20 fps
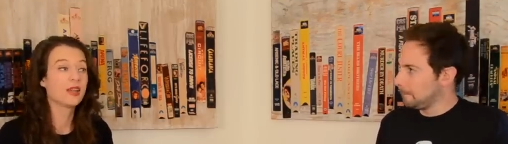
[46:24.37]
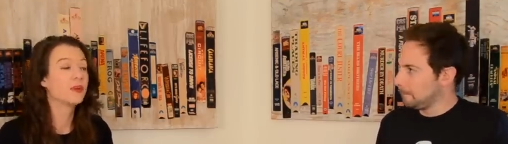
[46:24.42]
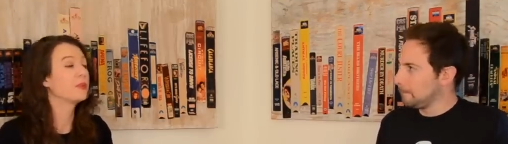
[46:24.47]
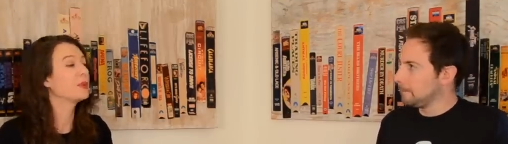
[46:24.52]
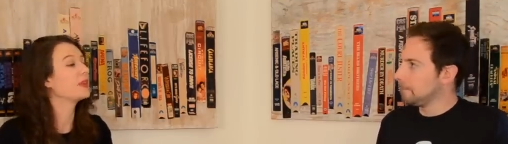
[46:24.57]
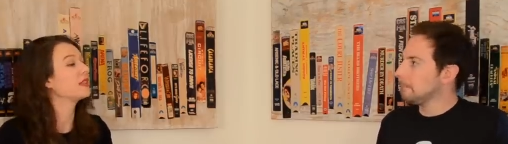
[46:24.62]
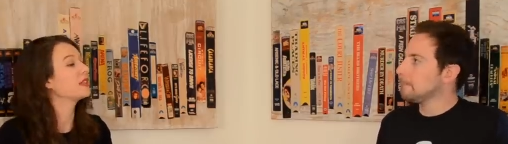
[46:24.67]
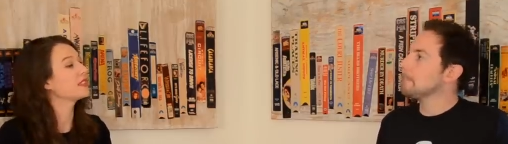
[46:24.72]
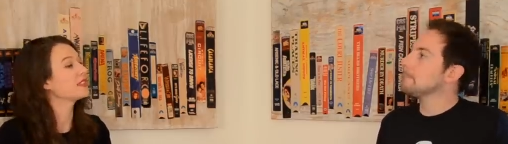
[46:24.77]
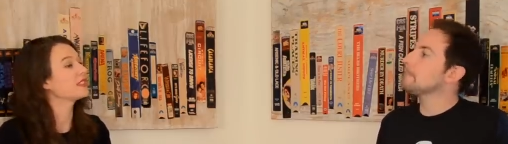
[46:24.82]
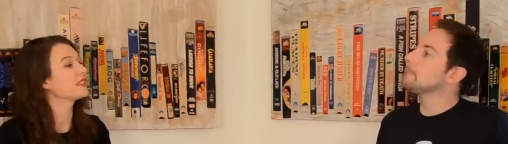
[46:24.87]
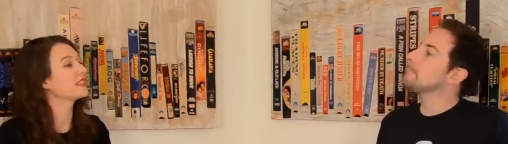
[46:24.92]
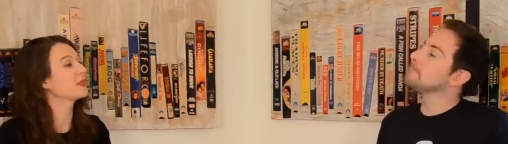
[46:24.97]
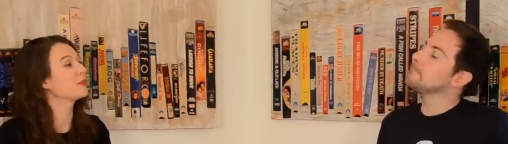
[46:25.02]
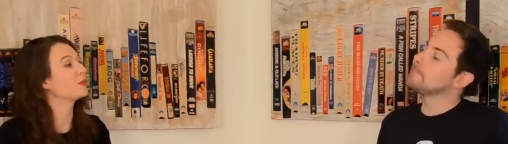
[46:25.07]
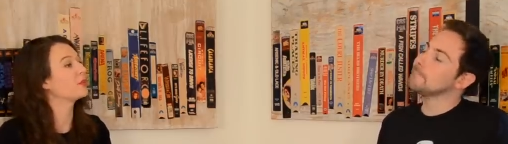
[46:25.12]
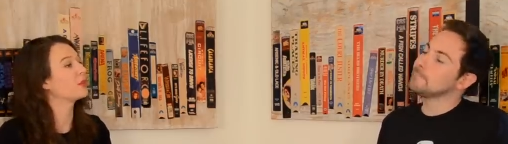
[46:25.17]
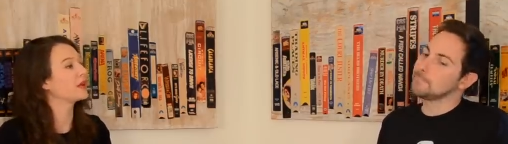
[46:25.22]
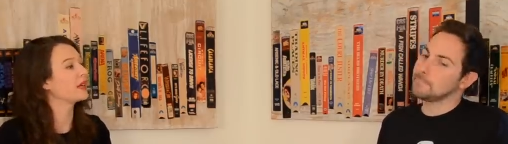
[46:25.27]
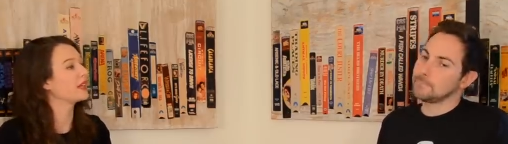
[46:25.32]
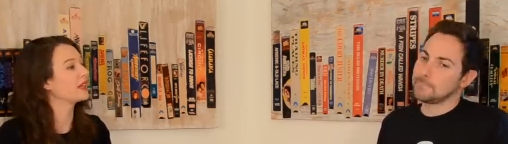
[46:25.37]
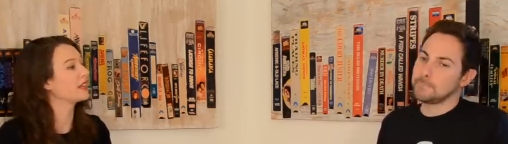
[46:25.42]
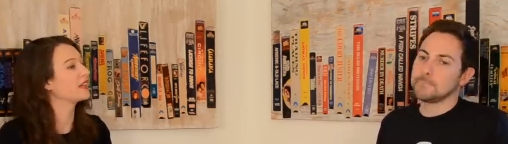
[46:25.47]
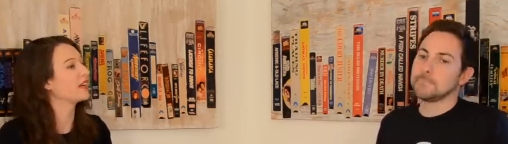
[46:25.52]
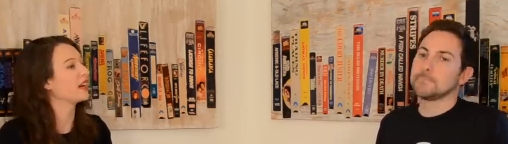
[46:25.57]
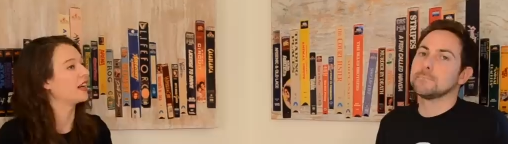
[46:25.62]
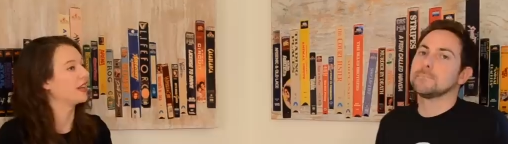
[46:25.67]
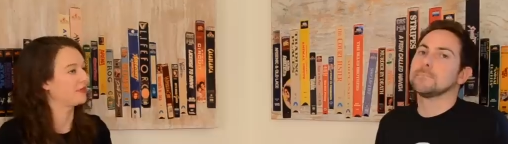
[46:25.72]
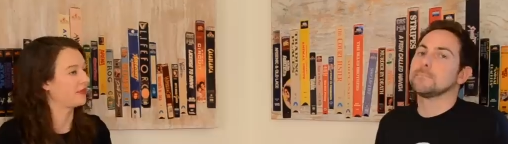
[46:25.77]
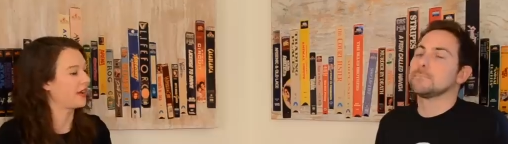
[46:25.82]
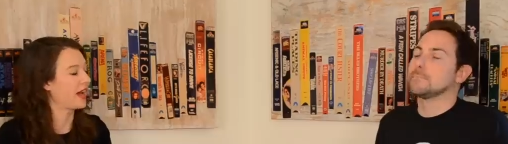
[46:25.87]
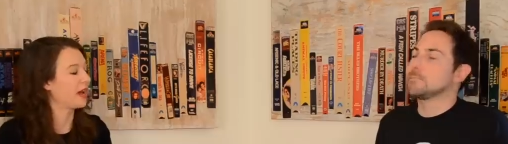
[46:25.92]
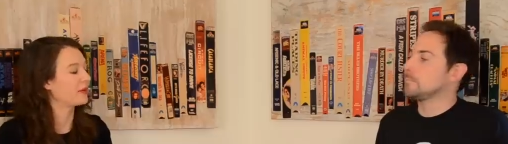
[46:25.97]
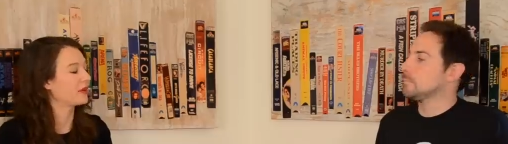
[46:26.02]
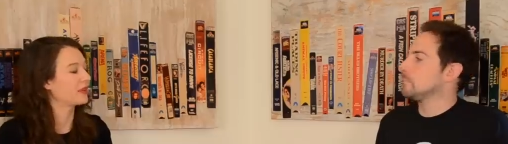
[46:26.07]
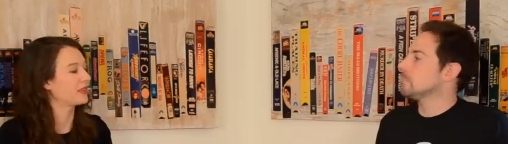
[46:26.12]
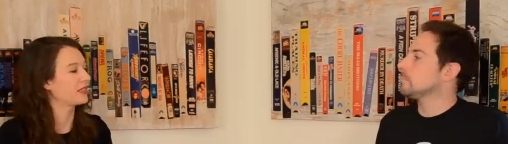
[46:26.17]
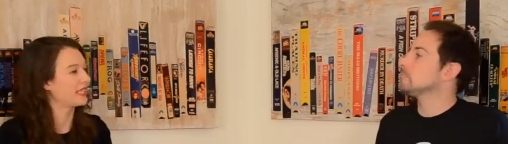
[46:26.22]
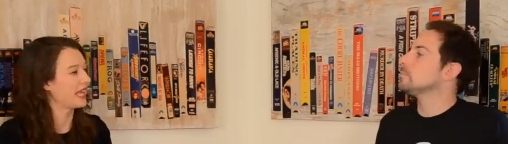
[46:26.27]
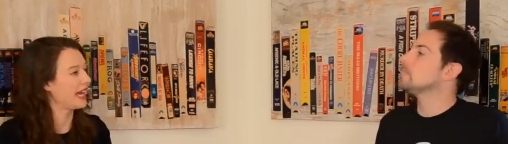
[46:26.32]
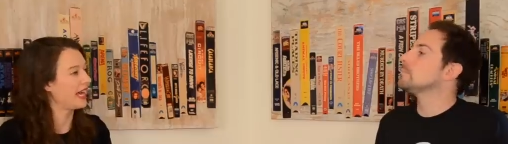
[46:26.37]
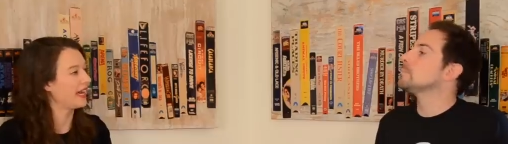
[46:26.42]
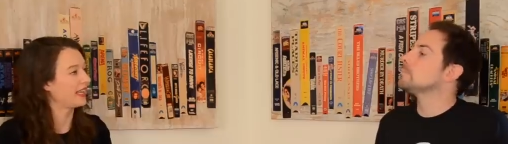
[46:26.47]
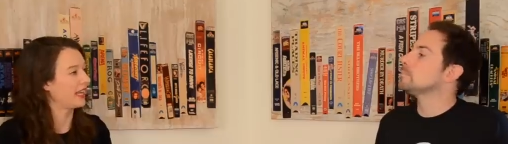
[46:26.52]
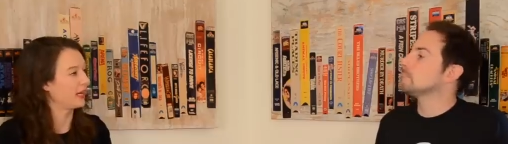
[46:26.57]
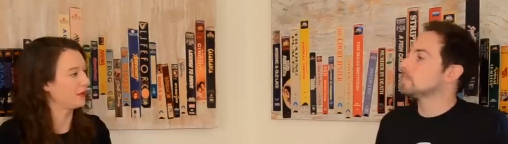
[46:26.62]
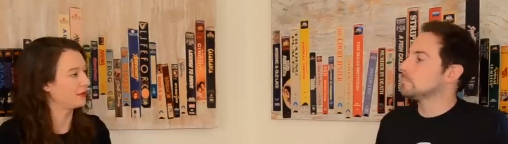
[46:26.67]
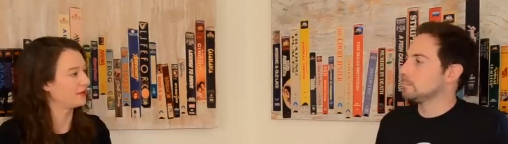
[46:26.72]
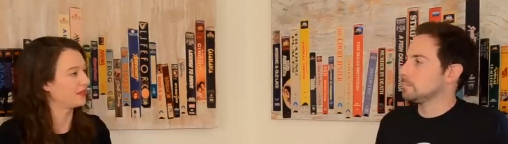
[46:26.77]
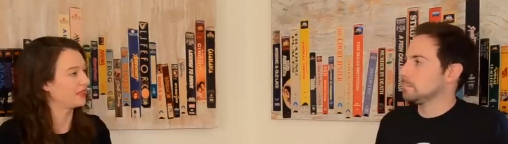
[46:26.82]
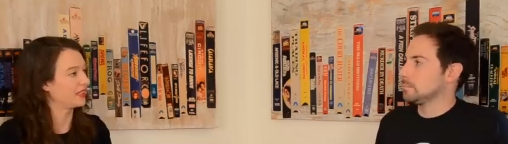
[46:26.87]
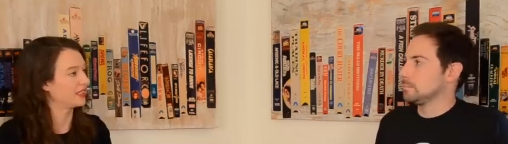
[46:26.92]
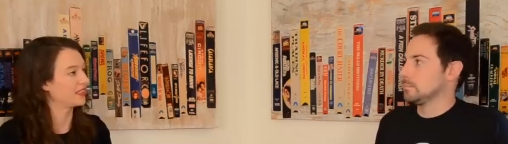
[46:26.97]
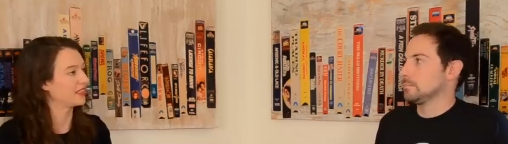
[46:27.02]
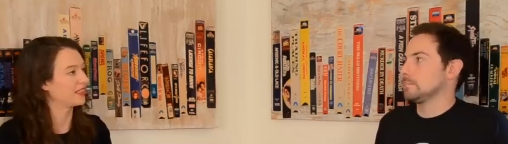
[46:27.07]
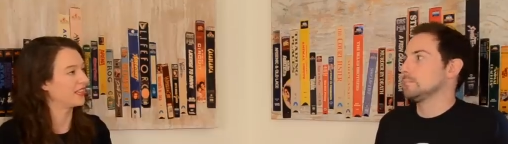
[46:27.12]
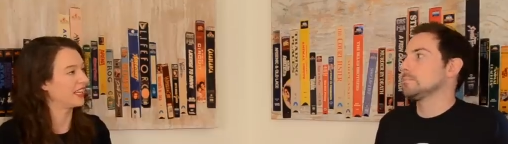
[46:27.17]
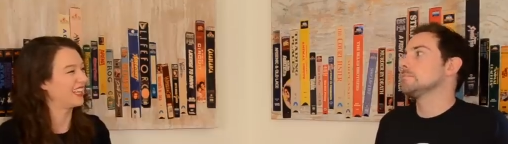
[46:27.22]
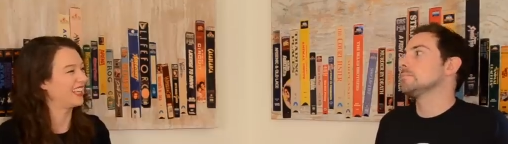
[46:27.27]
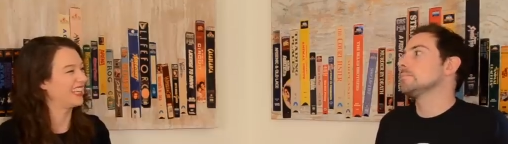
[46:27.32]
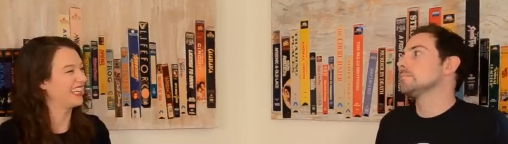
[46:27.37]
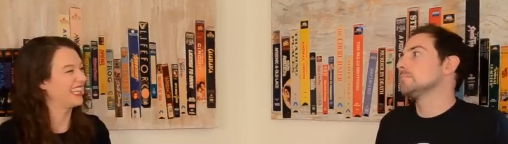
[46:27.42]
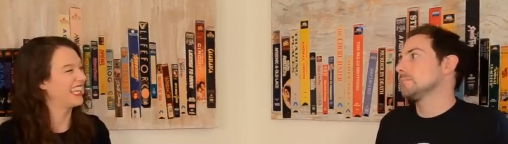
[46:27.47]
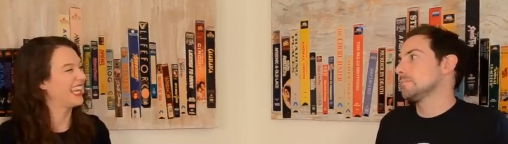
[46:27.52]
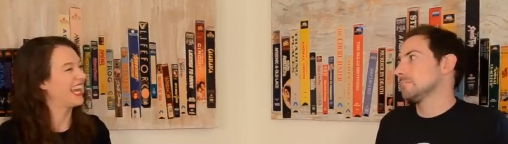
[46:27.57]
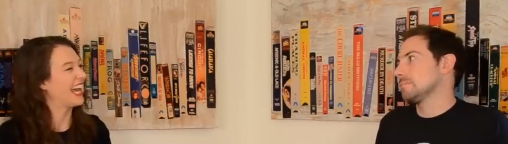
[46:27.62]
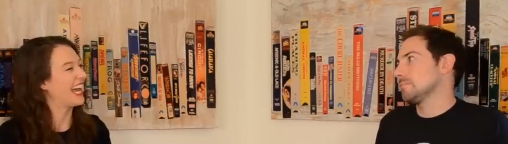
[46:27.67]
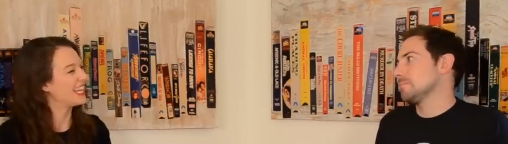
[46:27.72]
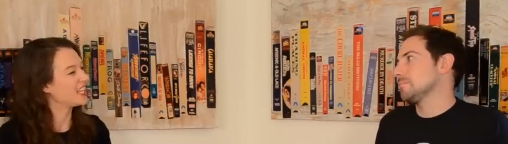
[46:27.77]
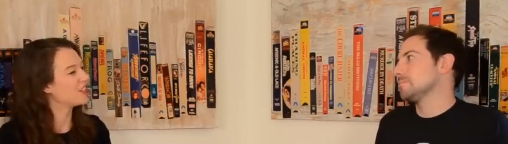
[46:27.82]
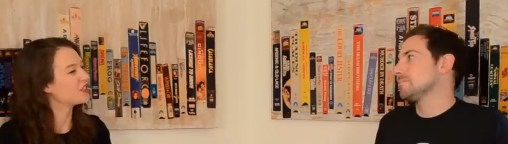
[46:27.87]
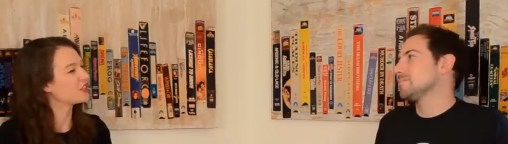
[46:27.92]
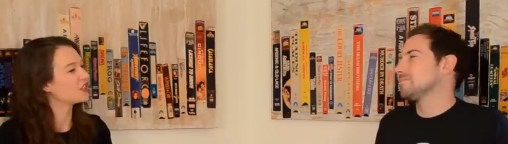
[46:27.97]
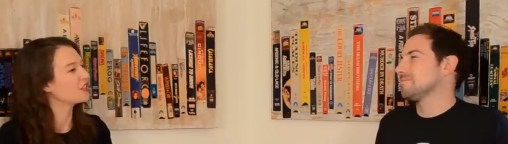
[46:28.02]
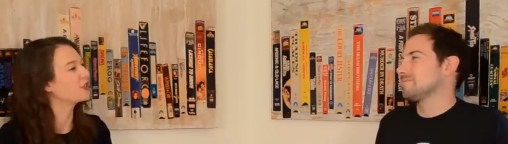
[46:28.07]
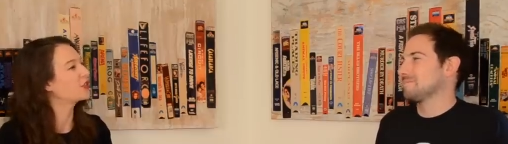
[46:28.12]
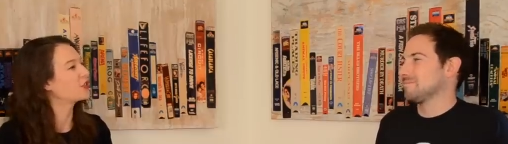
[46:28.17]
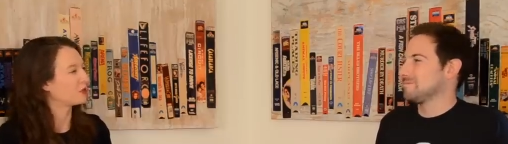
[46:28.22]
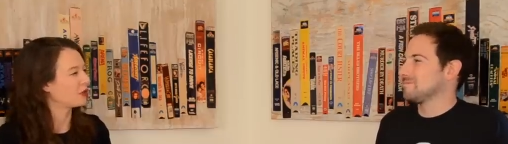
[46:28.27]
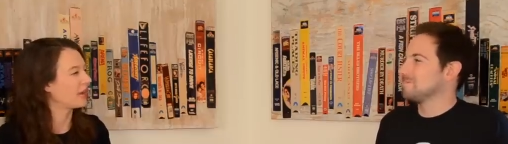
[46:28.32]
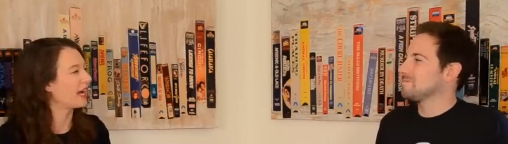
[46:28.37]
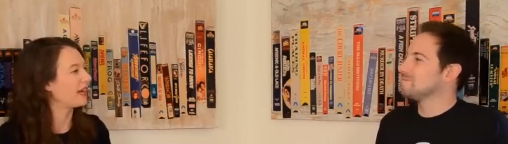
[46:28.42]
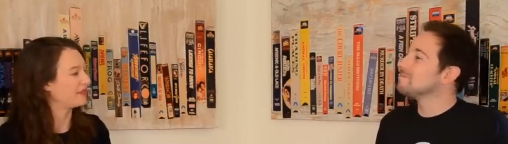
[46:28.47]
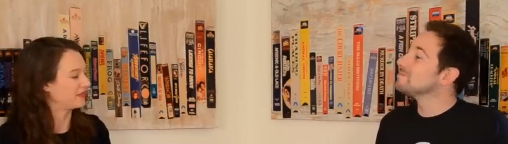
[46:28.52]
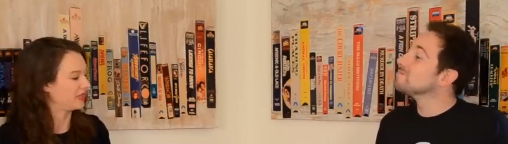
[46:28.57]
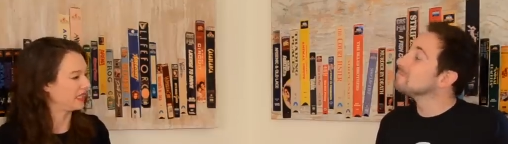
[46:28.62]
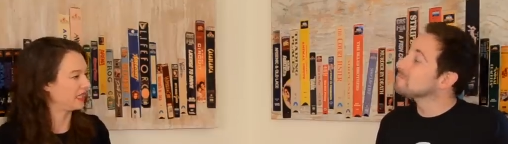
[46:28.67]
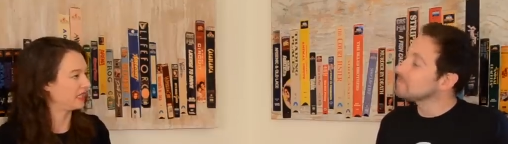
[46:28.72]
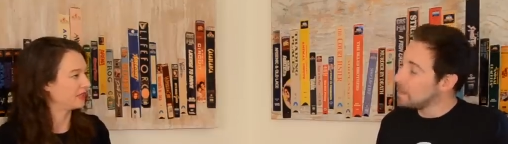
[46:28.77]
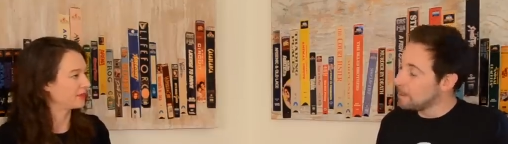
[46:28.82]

Speaker 1: But this is a bring a fabulous hat outfit and it just looked crafty.